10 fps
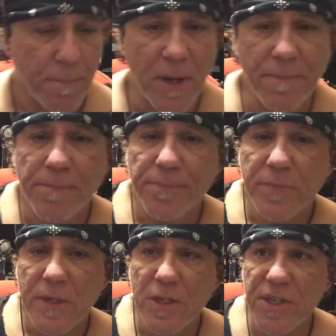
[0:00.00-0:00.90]
But,
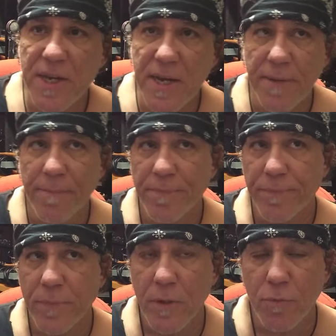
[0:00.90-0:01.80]
you see,
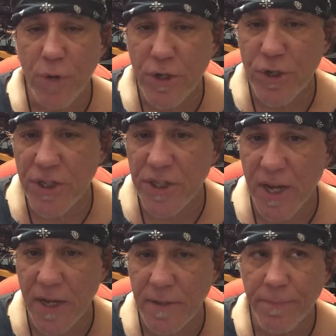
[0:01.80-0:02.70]

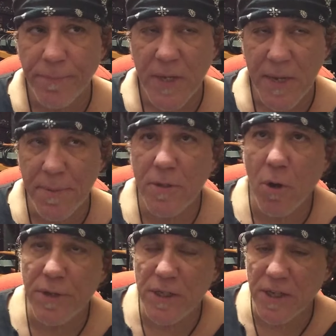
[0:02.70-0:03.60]
Richardson, even
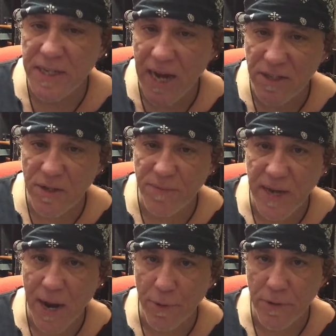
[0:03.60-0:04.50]
though there's a cast of
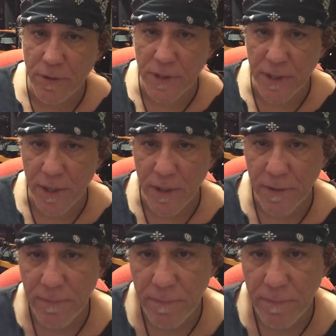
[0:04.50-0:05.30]
characters here,